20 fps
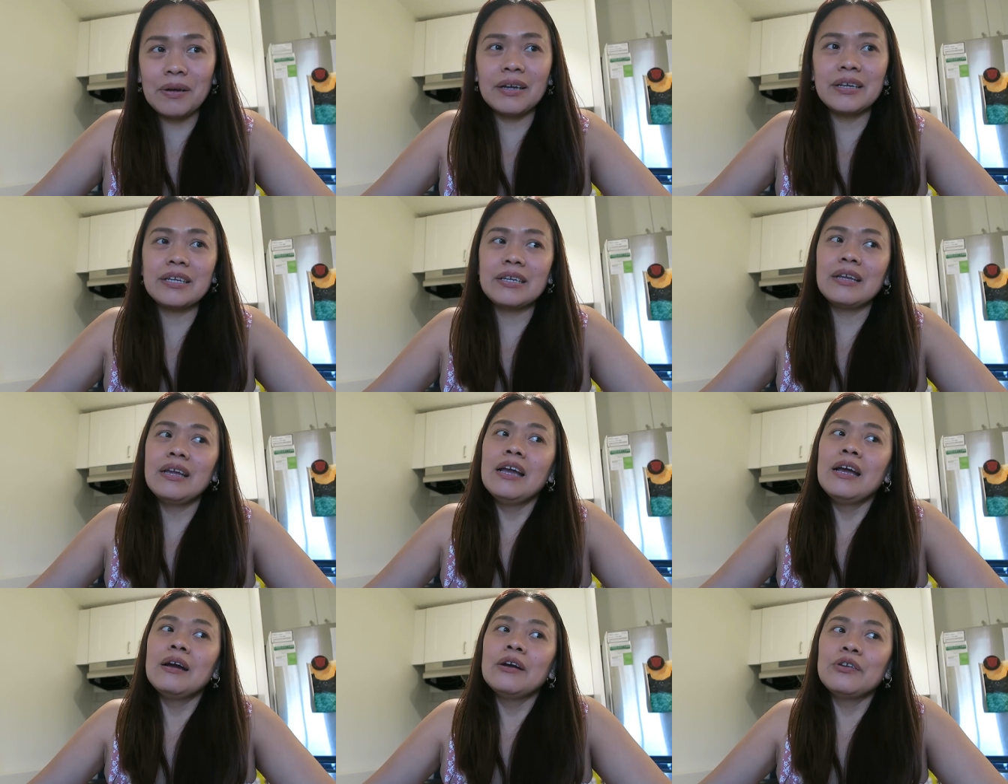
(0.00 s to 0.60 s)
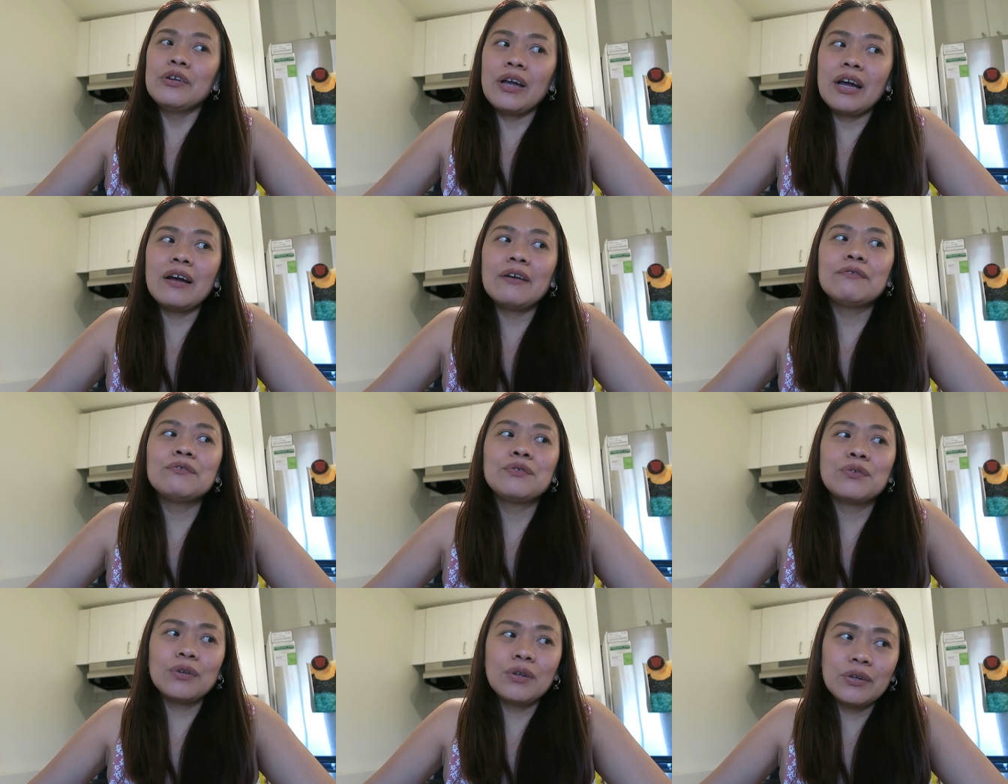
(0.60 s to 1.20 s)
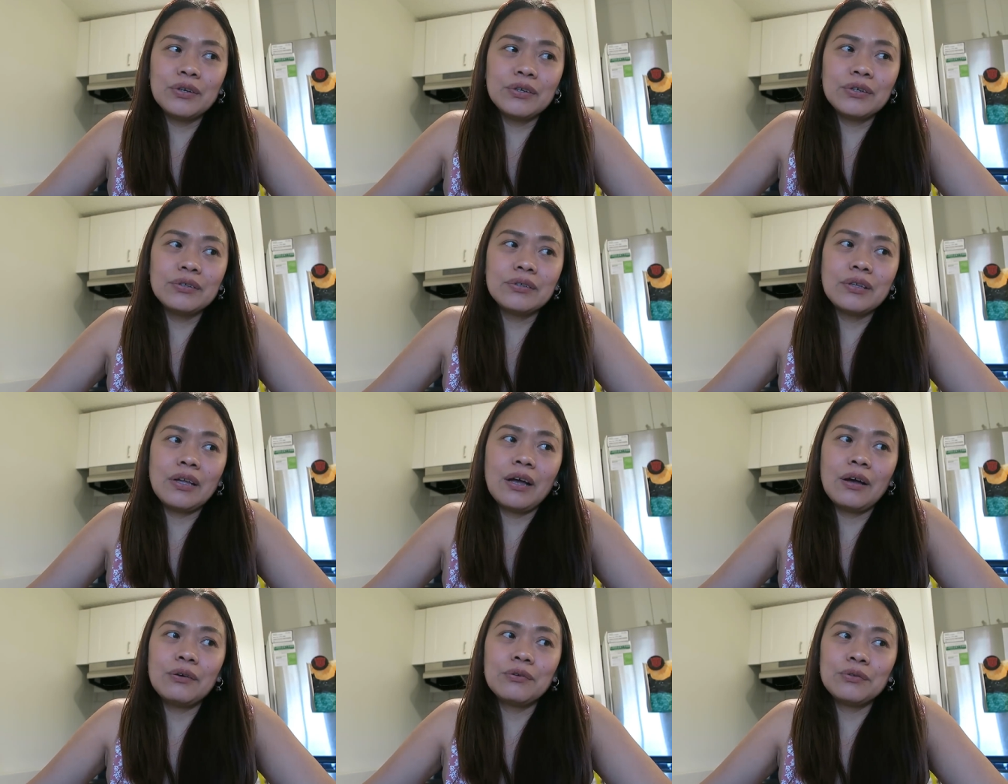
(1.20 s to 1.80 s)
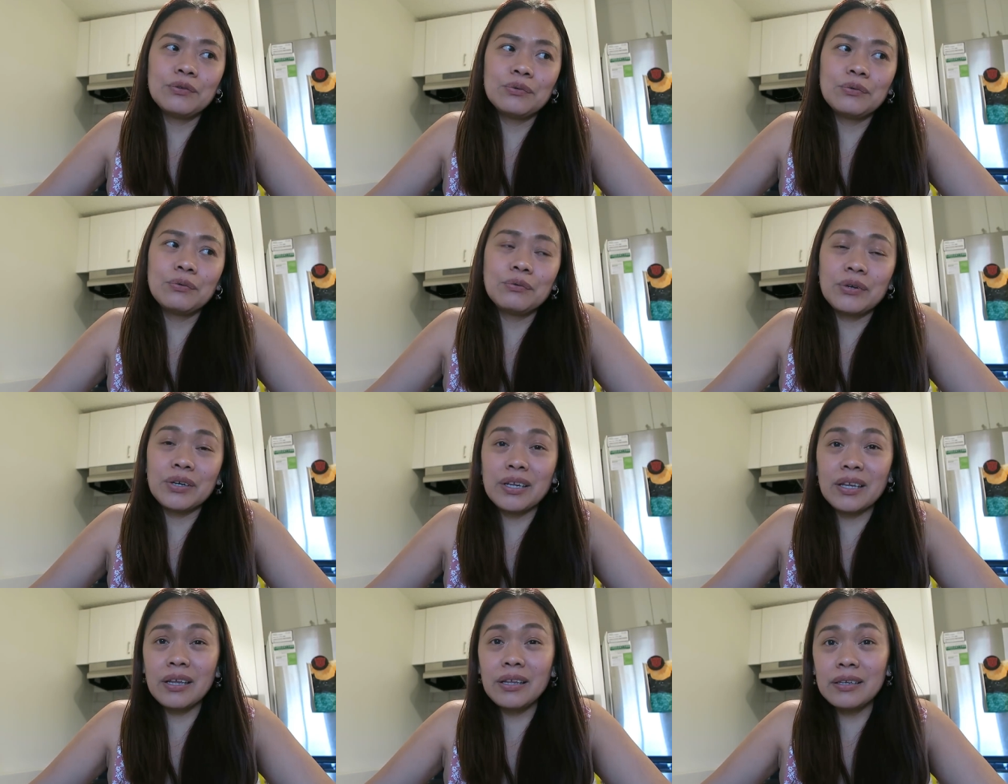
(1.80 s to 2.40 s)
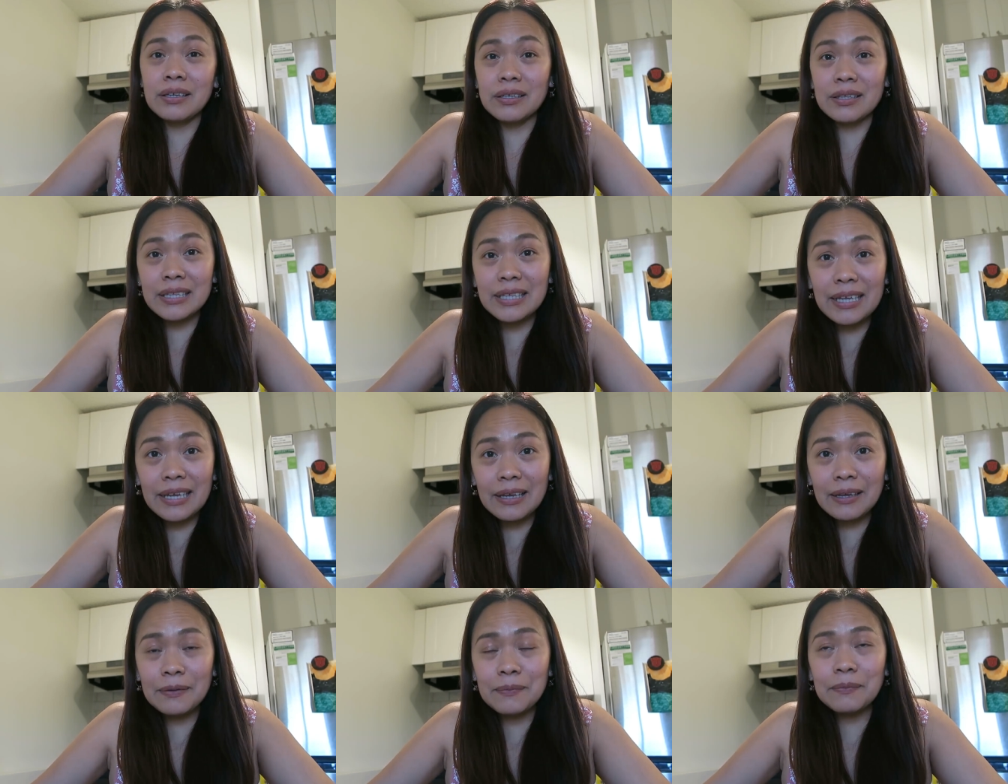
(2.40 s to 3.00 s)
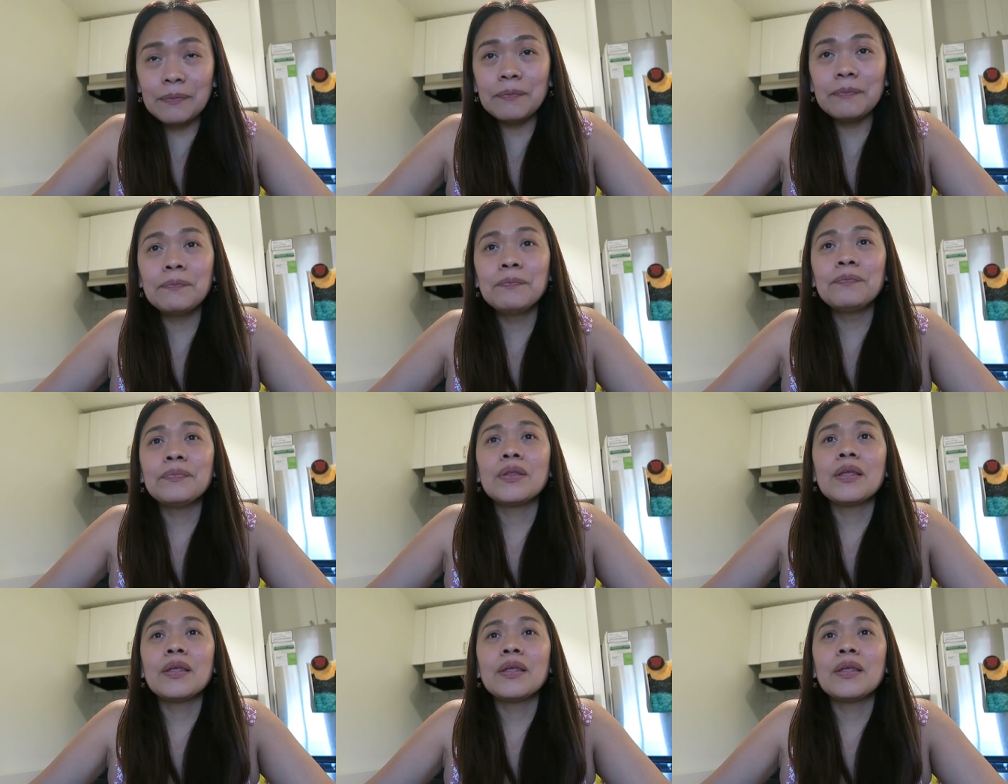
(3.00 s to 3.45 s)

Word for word: Makik you have to learn how to work in a team,